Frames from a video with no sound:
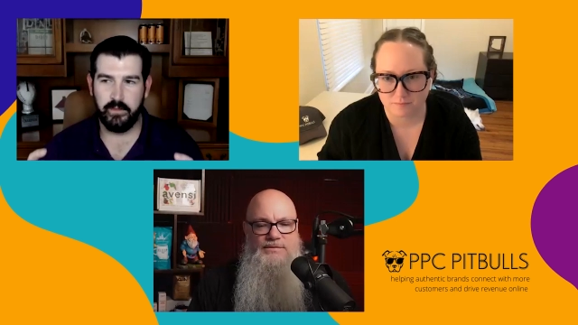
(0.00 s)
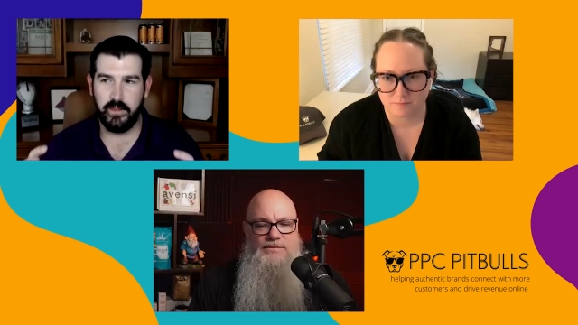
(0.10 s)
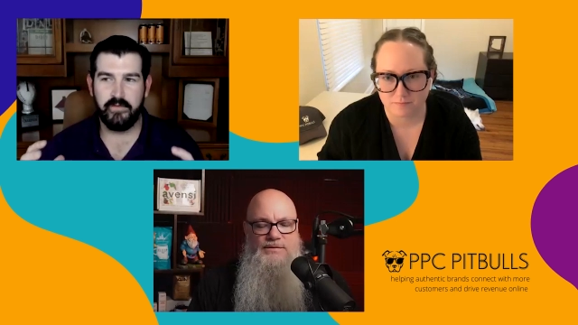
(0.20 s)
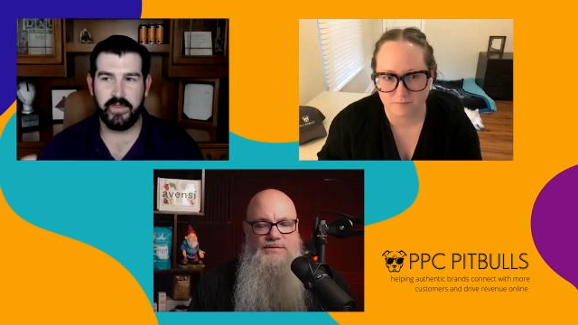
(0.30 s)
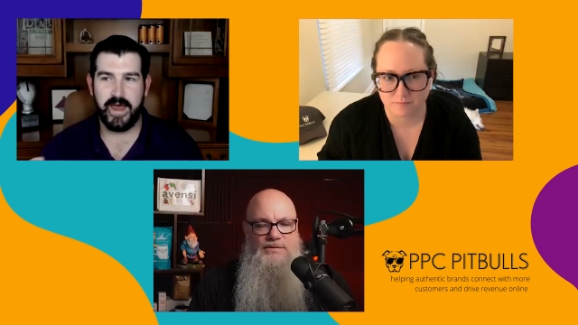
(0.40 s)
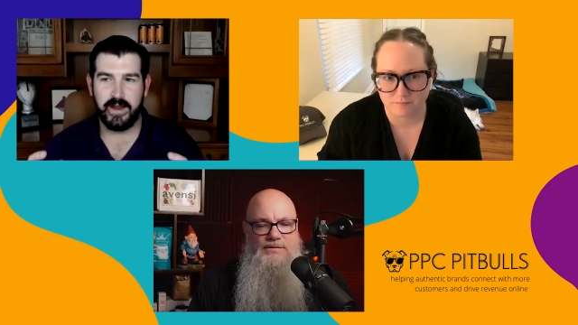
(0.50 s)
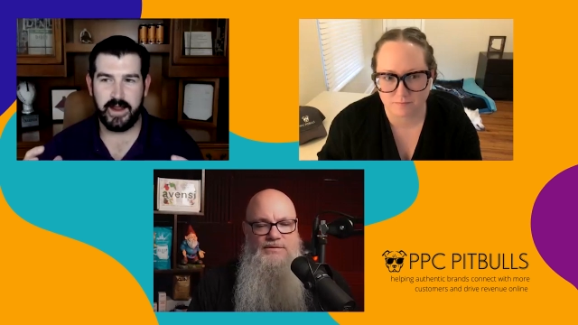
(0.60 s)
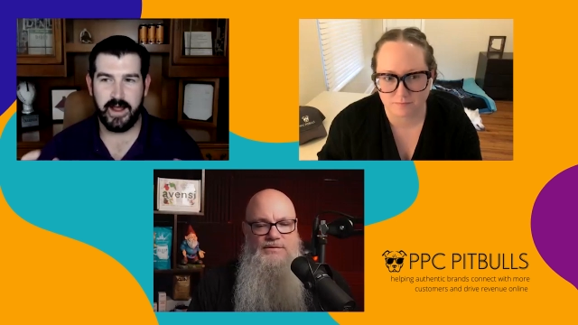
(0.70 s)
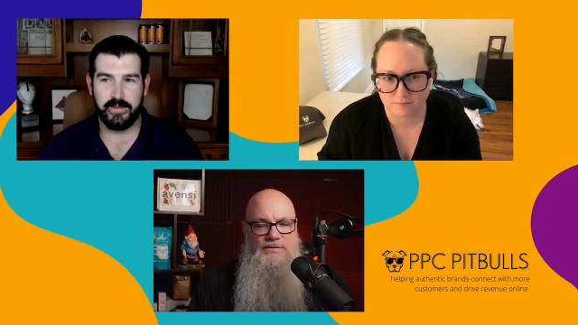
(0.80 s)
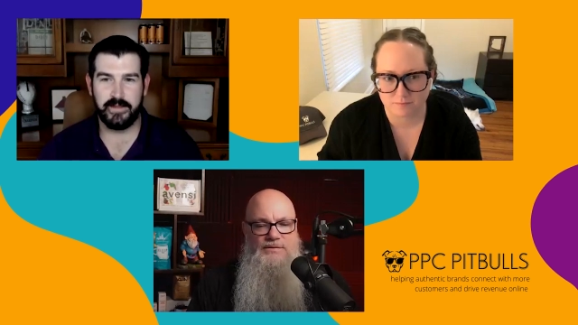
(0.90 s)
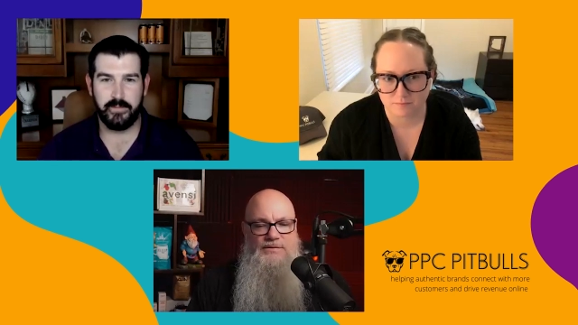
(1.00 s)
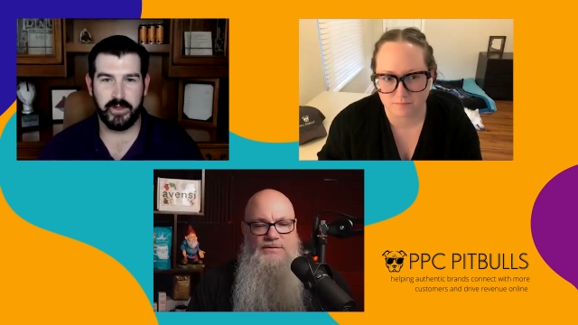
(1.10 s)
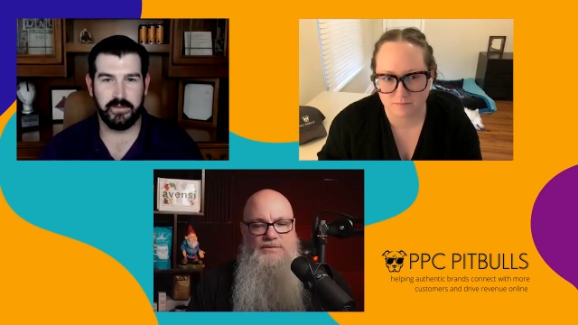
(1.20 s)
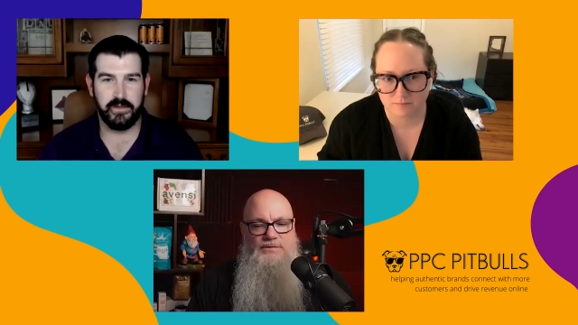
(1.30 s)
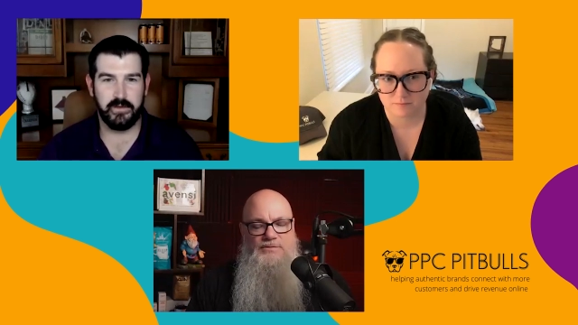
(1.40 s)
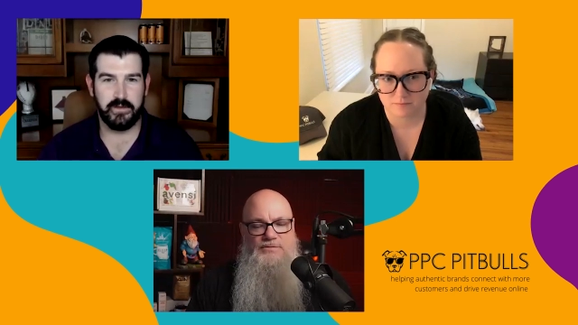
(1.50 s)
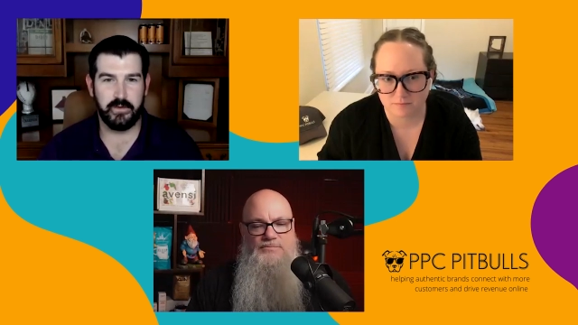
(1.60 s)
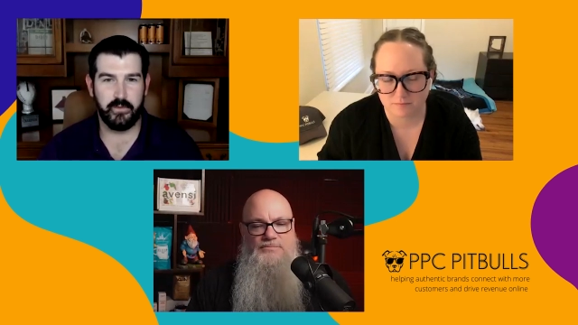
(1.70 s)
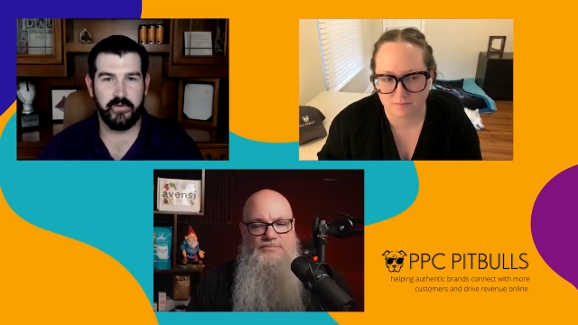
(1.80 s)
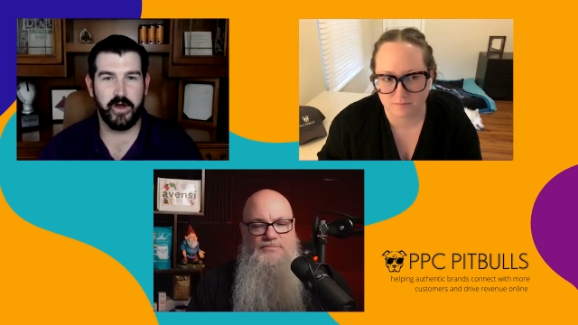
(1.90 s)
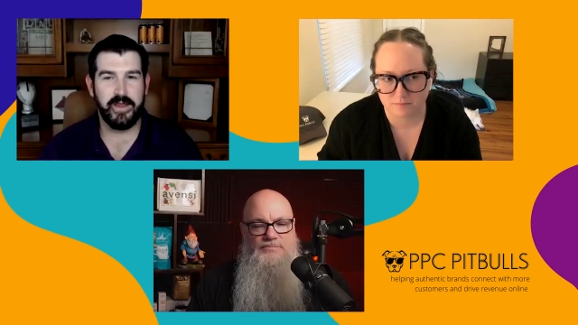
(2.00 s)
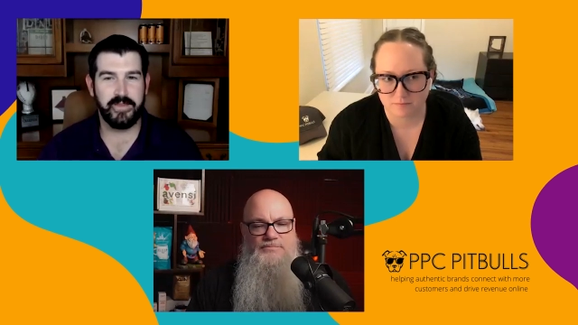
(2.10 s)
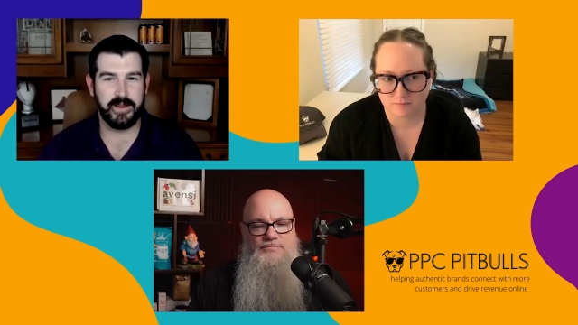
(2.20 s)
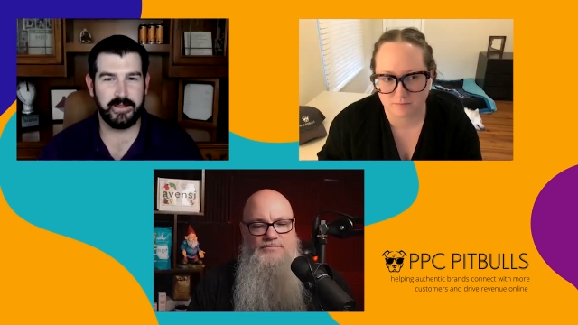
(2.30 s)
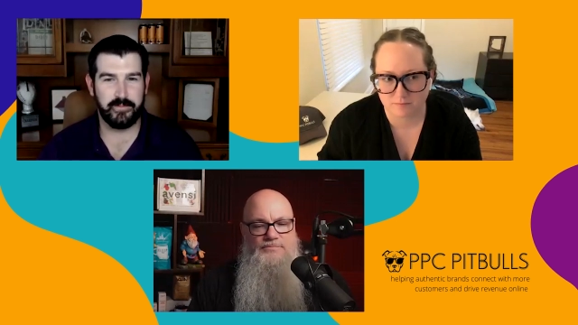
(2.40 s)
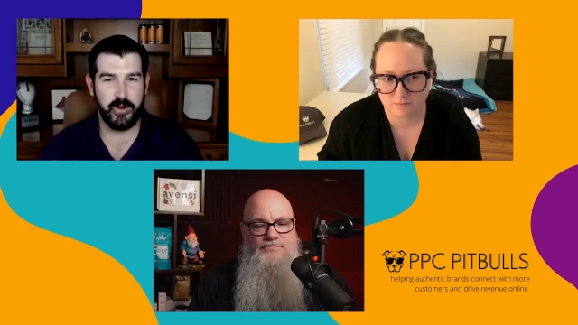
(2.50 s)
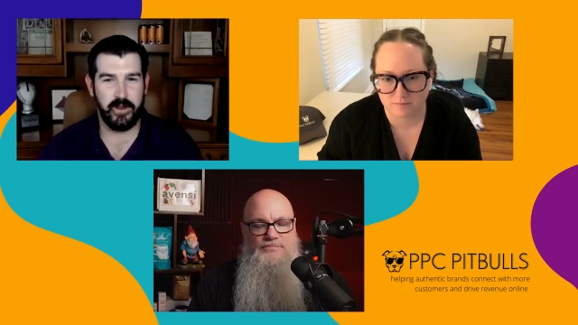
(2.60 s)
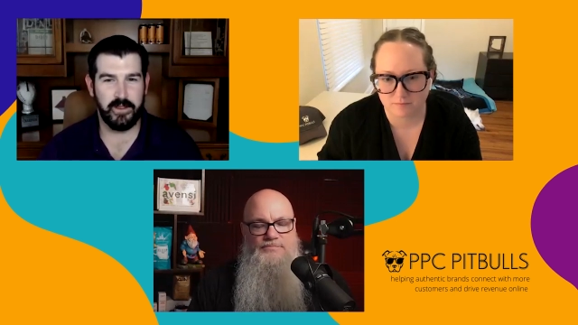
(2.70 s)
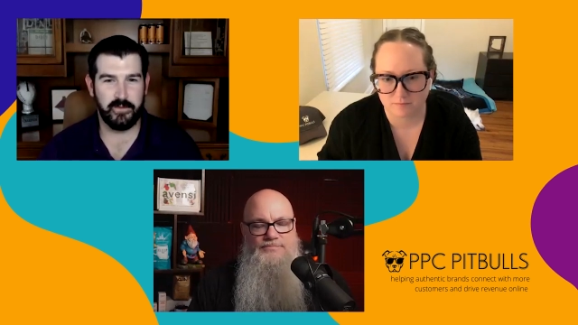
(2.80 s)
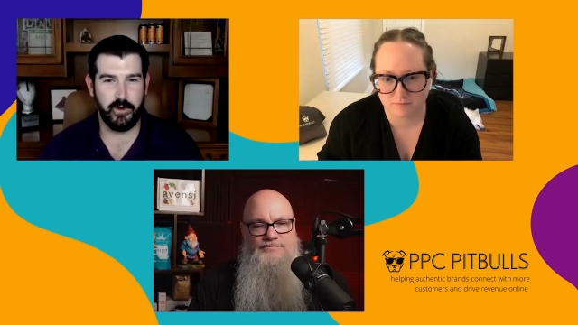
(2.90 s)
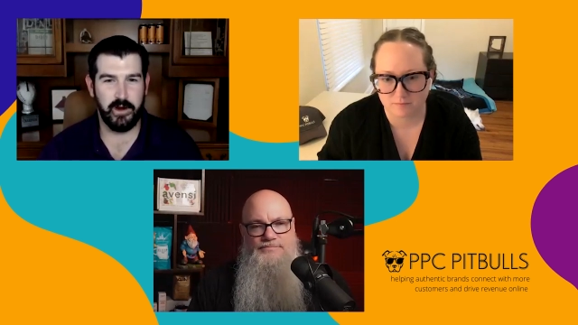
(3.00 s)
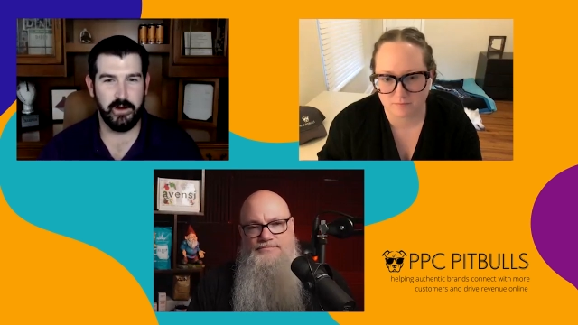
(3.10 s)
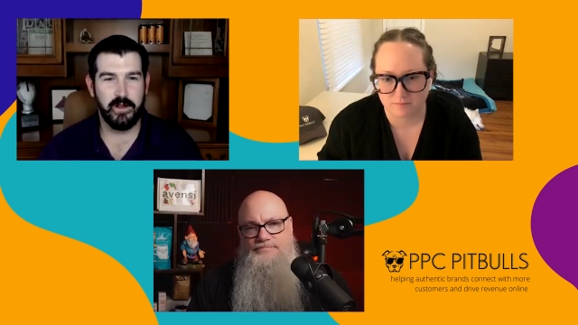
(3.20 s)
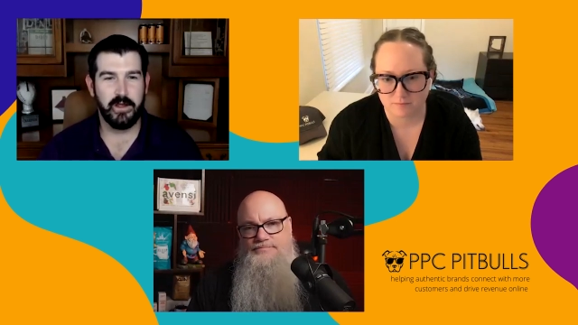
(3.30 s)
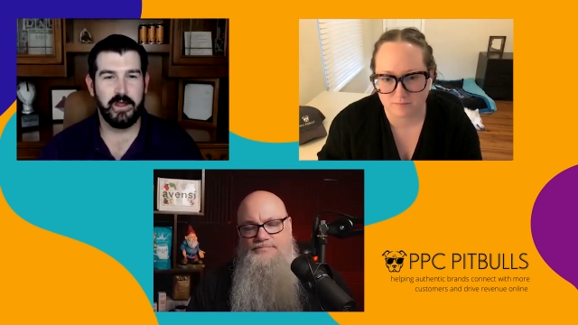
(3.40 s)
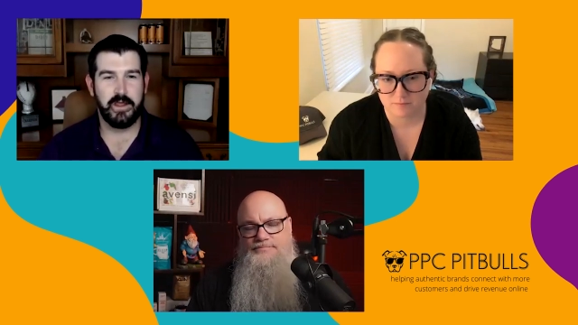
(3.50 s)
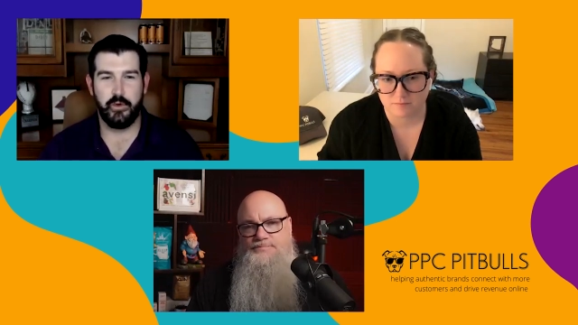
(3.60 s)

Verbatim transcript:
Speaker 1: I, love that concept because it, we've all had that experience where